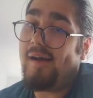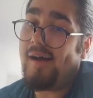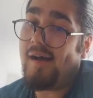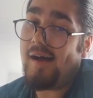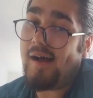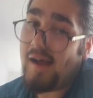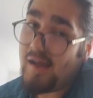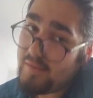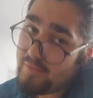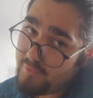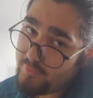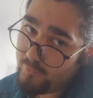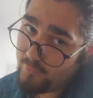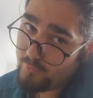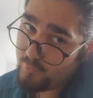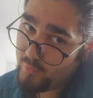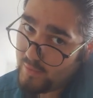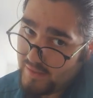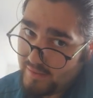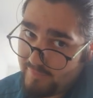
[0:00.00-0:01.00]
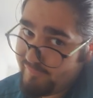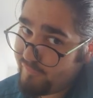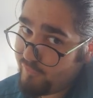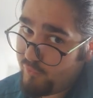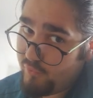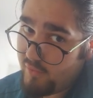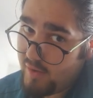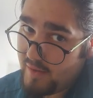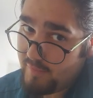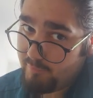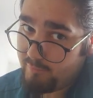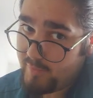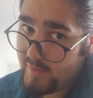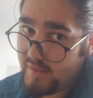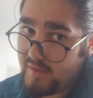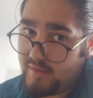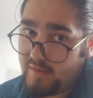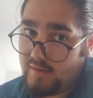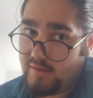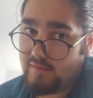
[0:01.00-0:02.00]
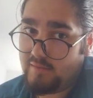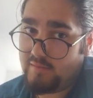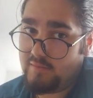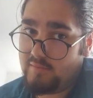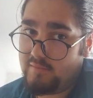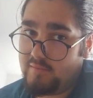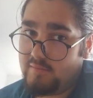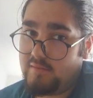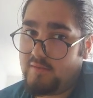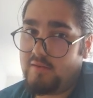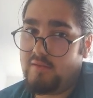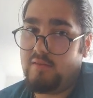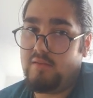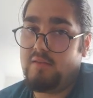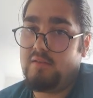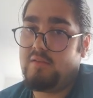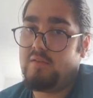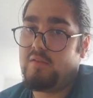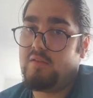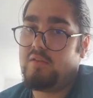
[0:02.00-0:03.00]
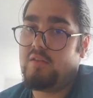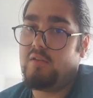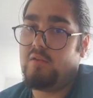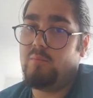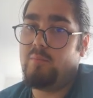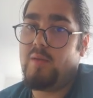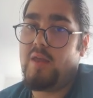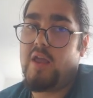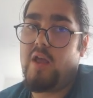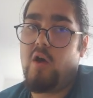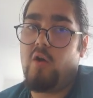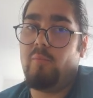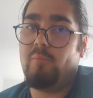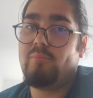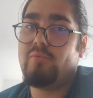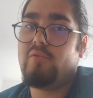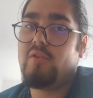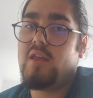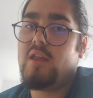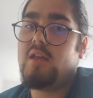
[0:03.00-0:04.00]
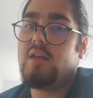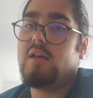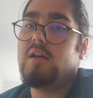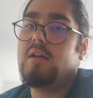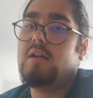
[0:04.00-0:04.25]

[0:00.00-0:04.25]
I thought queen f4 unpinning and this still being on pre